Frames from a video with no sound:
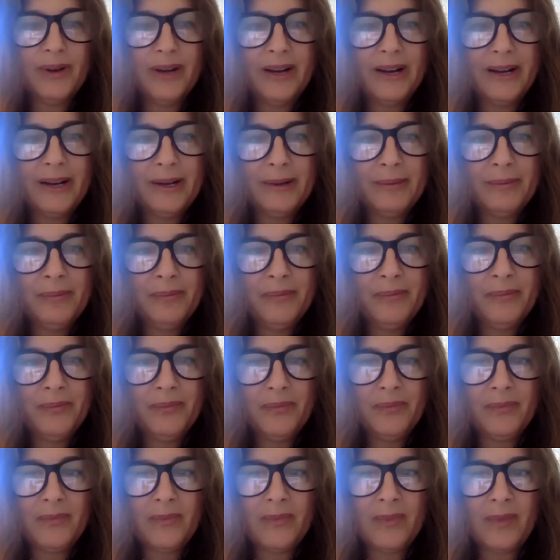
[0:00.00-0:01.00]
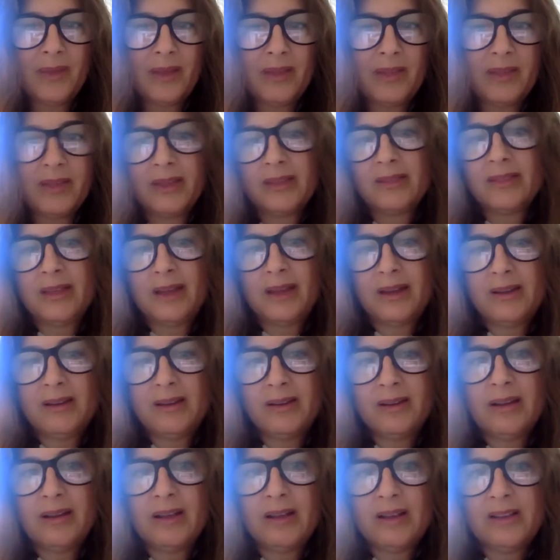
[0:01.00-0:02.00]
I think
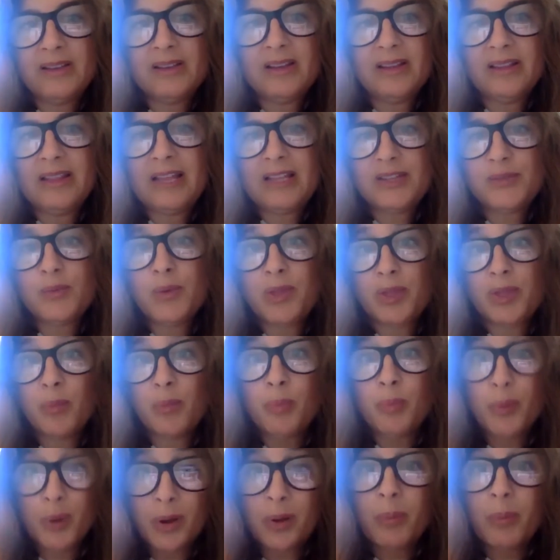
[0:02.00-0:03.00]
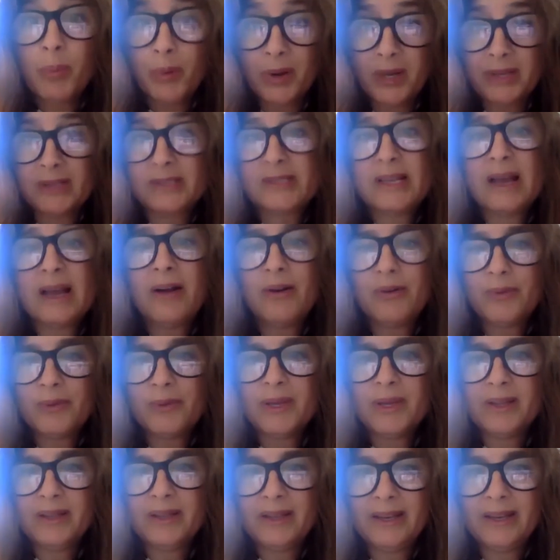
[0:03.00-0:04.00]
that's what the book brings out,
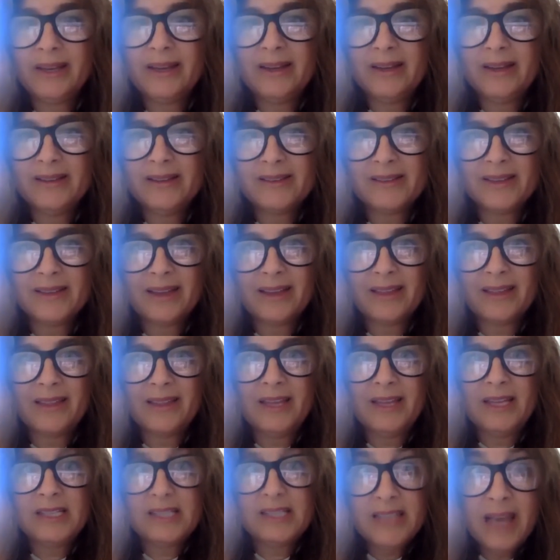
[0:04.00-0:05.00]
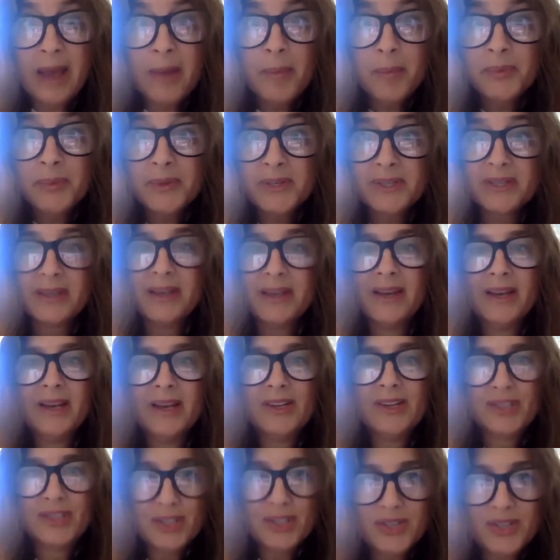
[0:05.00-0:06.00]
really, is like the attempt
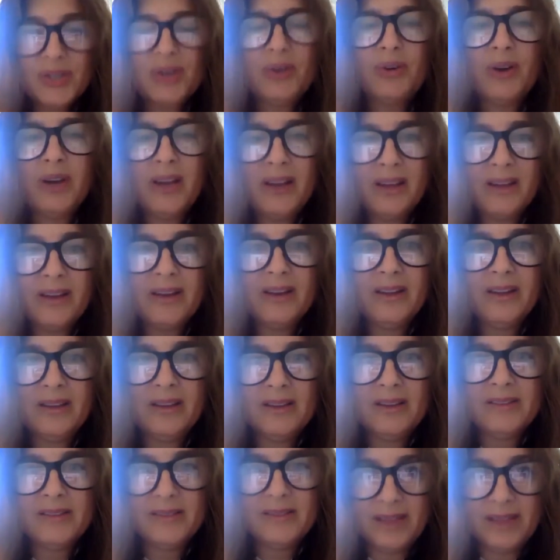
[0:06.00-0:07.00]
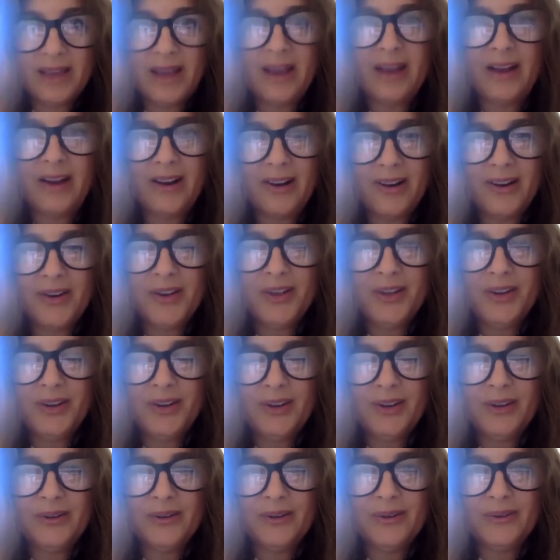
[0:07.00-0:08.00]
to do it is there,
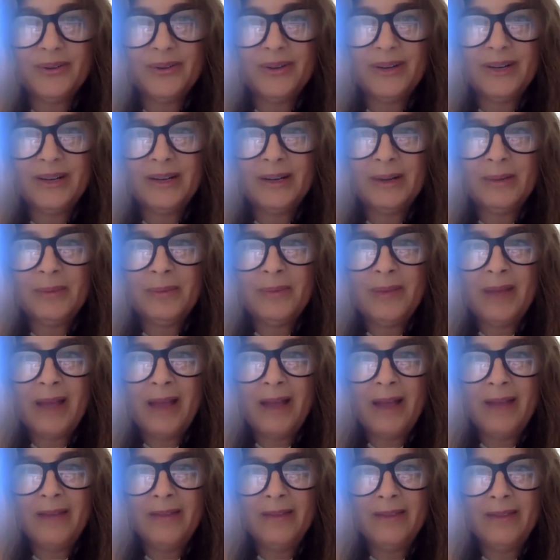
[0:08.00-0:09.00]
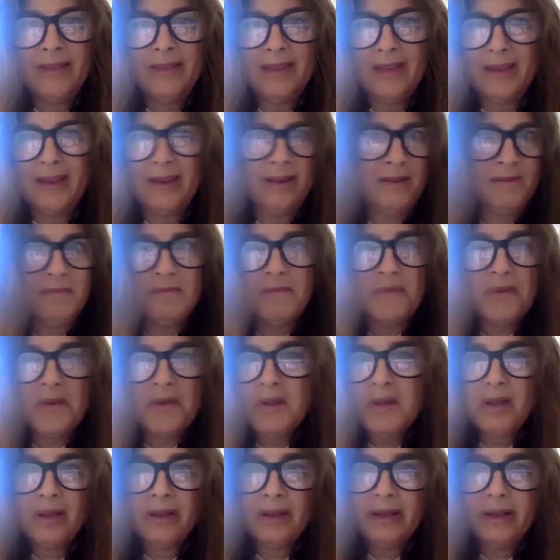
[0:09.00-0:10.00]
and then,
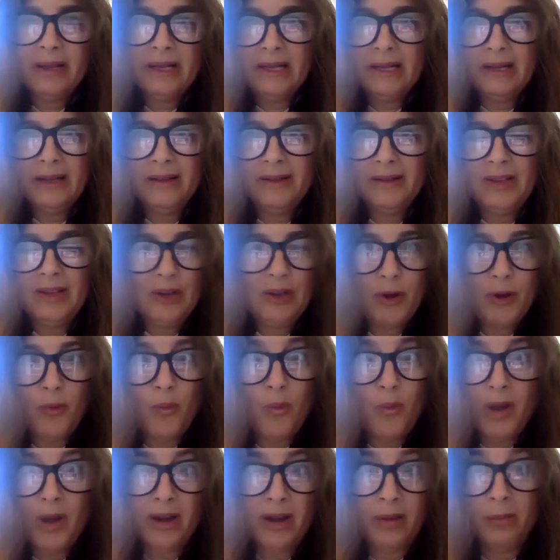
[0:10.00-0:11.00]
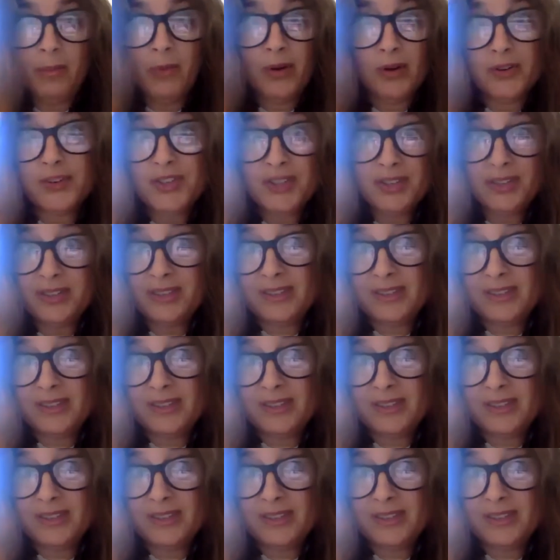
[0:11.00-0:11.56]
what emerges